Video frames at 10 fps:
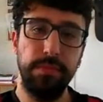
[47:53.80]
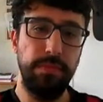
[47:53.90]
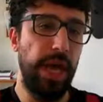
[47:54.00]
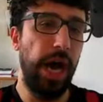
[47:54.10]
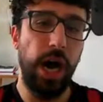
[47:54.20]

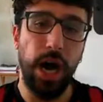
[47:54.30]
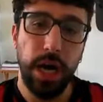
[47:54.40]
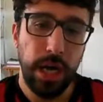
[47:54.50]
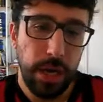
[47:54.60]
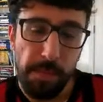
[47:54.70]
No,
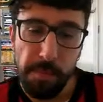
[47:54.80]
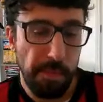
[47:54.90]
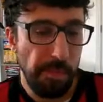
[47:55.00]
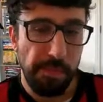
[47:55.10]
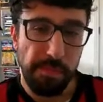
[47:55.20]

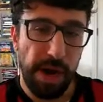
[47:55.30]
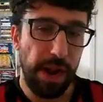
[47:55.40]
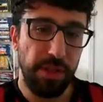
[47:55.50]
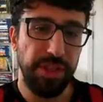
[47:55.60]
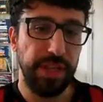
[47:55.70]
I
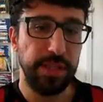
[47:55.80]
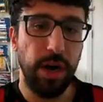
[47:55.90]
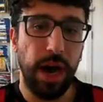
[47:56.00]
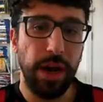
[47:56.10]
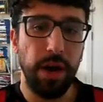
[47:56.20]
don't think so.
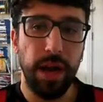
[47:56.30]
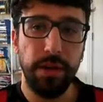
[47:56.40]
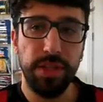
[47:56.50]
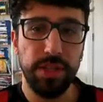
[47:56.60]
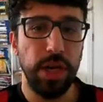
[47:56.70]
I
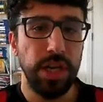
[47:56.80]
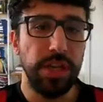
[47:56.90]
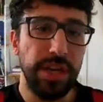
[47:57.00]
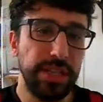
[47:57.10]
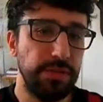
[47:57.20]
don't think so.
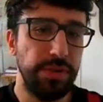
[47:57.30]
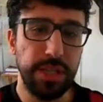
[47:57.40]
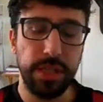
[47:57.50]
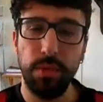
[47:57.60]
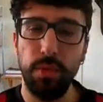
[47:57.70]
There is a
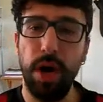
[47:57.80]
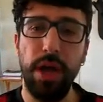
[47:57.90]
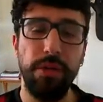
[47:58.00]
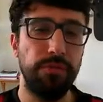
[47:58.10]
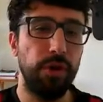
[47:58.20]
reason
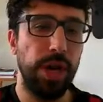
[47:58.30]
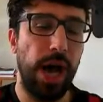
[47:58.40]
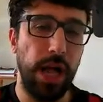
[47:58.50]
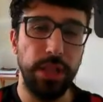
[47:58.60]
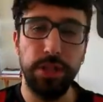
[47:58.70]
why
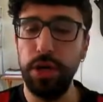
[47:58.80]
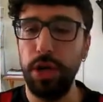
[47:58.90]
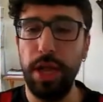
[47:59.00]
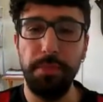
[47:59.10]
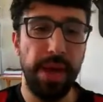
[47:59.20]
Ronaldo
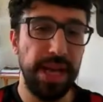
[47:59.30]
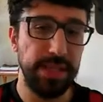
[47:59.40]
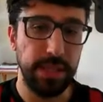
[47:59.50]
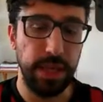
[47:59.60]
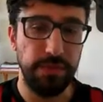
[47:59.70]
and
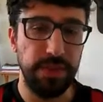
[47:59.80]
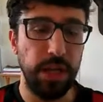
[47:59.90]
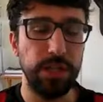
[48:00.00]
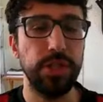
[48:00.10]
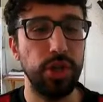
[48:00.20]
Messi have
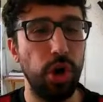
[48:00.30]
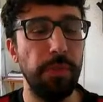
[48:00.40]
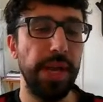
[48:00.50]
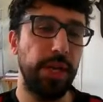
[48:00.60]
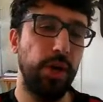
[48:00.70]
done so
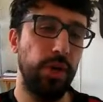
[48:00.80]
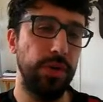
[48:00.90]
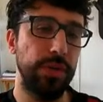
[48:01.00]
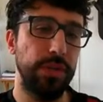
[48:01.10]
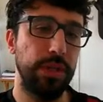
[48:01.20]
many
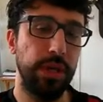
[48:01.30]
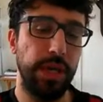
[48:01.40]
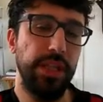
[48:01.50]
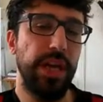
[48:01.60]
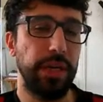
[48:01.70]
goals
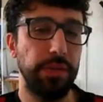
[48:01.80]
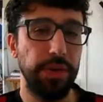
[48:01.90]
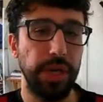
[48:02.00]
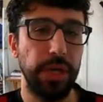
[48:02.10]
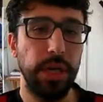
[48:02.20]
in their
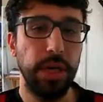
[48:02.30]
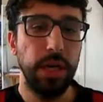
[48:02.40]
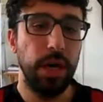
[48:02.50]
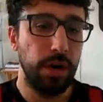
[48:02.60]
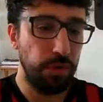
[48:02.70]
career.
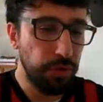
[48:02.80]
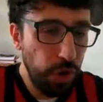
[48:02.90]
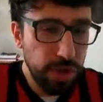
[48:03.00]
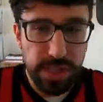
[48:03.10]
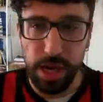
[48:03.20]
Of
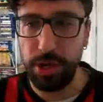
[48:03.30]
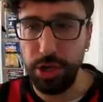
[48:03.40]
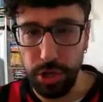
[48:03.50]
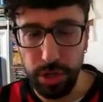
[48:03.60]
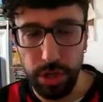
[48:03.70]
course they are
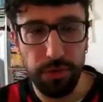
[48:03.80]
good.